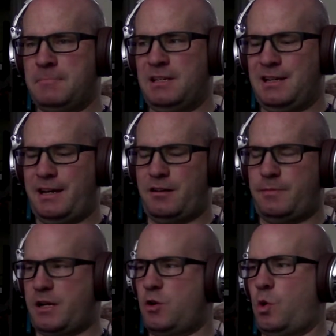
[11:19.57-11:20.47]
about a
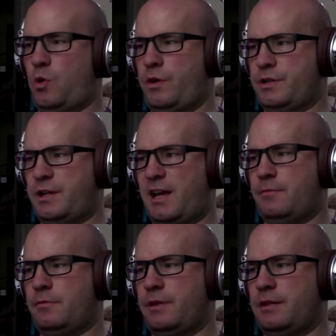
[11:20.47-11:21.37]
1/4-inch cable
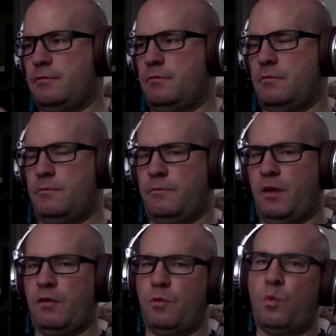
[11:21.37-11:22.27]
that
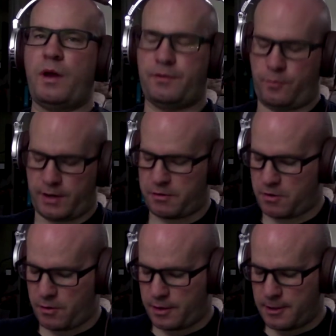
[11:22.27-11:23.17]
went to where you're
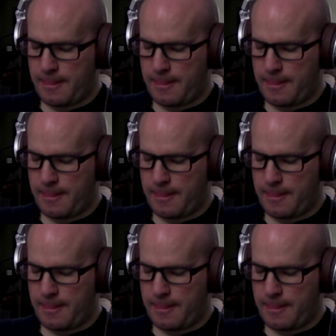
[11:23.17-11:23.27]
going.